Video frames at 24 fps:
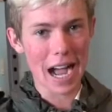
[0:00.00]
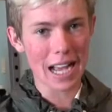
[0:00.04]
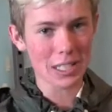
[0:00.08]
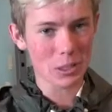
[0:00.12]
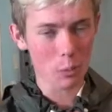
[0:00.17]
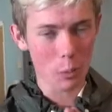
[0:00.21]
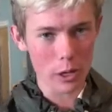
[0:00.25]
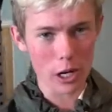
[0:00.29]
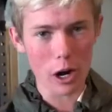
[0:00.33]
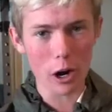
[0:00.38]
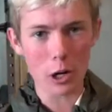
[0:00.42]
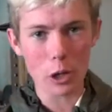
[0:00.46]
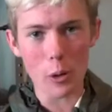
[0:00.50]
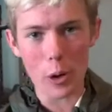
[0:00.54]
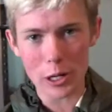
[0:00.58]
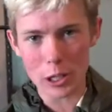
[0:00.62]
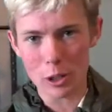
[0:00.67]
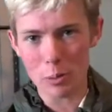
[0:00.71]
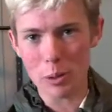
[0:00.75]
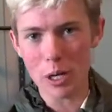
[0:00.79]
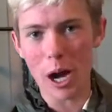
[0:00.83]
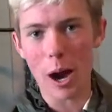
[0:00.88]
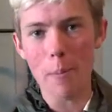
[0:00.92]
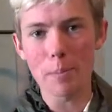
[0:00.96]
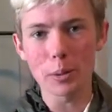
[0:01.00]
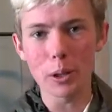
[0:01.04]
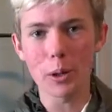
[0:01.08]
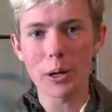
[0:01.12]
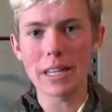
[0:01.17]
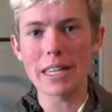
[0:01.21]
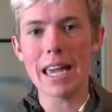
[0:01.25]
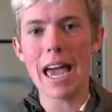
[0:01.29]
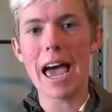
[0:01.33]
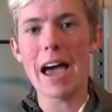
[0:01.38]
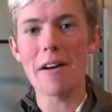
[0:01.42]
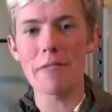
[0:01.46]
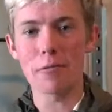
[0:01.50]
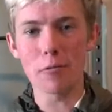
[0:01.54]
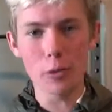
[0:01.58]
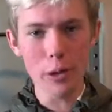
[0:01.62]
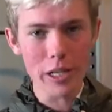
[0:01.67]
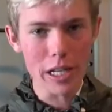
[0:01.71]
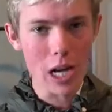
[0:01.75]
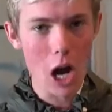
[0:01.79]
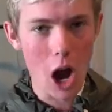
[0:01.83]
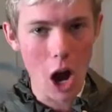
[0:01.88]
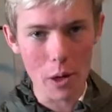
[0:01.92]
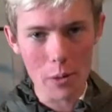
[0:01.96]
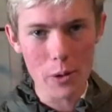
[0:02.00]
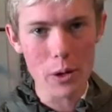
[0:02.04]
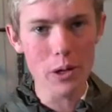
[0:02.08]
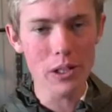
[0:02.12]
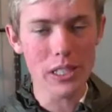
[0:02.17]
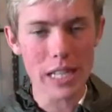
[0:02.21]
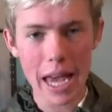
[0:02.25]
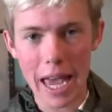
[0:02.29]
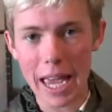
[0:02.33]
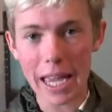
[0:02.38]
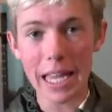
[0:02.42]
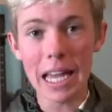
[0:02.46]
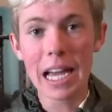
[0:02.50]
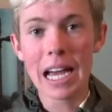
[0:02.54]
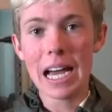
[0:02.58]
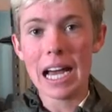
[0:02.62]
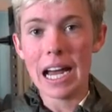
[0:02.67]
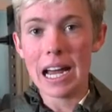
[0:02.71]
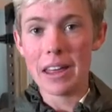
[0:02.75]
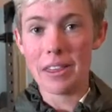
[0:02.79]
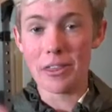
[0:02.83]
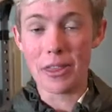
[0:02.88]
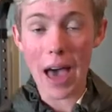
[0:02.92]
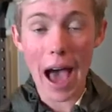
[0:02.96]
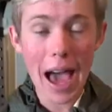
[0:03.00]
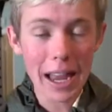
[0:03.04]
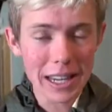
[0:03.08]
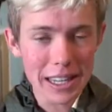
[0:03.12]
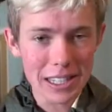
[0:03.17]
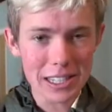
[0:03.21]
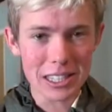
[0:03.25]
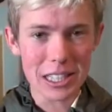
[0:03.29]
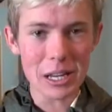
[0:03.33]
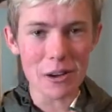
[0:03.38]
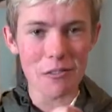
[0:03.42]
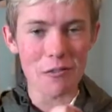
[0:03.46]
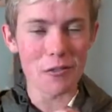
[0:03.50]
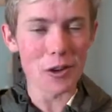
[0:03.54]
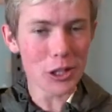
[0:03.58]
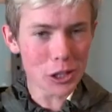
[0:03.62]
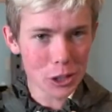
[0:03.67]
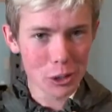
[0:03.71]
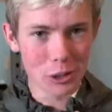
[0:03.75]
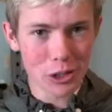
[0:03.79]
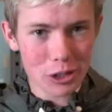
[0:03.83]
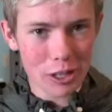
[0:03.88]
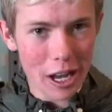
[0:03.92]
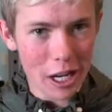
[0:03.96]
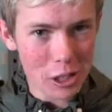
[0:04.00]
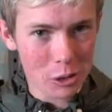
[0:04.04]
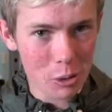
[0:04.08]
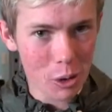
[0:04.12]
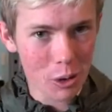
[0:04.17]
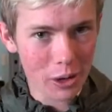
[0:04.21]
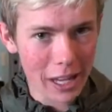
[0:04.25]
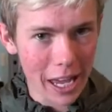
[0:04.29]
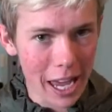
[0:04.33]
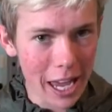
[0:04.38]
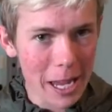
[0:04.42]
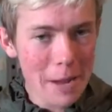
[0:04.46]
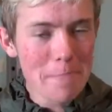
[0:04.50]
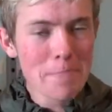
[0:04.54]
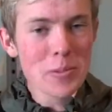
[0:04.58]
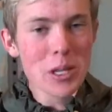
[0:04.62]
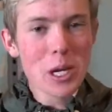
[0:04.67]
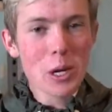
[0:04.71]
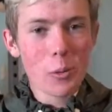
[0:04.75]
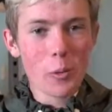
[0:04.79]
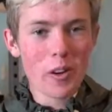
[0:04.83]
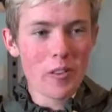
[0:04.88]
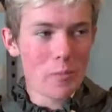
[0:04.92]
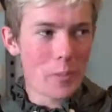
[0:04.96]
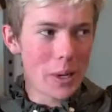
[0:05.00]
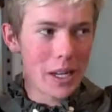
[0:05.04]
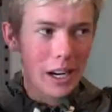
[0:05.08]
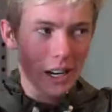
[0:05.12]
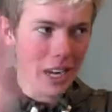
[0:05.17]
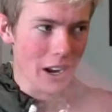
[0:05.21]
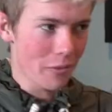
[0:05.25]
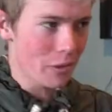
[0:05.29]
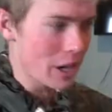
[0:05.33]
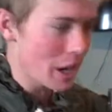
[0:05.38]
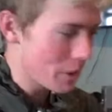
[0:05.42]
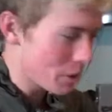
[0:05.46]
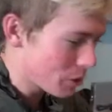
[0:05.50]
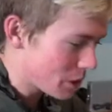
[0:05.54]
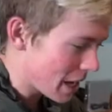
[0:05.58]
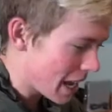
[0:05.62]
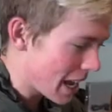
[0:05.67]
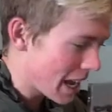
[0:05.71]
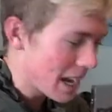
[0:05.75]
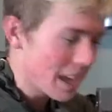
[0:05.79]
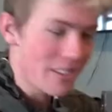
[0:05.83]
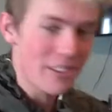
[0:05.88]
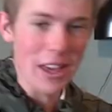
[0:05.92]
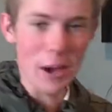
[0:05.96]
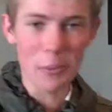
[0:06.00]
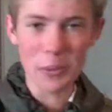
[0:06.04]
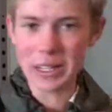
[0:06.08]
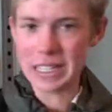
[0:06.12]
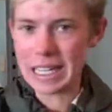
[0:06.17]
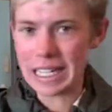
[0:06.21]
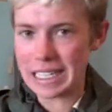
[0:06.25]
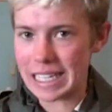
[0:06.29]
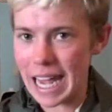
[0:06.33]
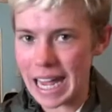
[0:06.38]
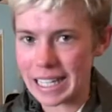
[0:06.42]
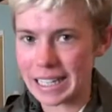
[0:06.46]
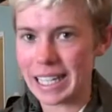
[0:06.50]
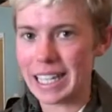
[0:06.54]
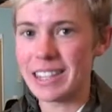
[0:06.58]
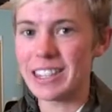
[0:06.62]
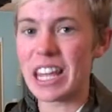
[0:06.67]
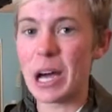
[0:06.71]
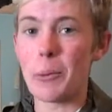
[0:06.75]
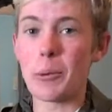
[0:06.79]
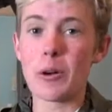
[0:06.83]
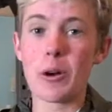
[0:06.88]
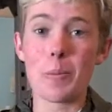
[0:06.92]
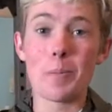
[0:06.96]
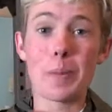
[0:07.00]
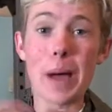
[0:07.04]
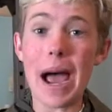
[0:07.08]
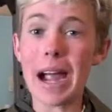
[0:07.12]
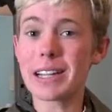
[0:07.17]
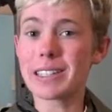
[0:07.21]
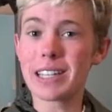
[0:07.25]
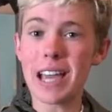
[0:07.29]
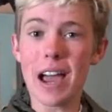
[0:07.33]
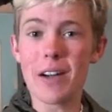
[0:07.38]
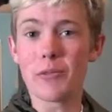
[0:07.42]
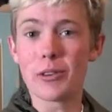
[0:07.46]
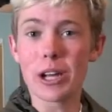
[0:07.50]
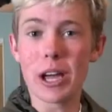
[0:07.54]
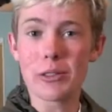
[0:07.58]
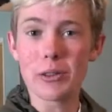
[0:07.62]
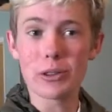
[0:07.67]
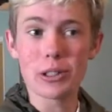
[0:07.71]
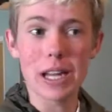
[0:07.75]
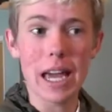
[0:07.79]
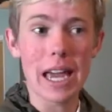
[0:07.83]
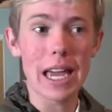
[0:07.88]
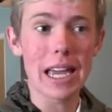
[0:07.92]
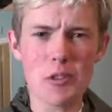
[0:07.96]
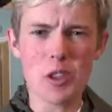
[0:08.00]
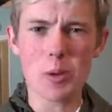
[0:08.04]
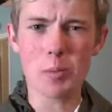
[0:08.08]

Guys, we are going to be uploading every other day. That is the official schedule, okay? We've been on every other day, then we did daily, then we were back to every other day.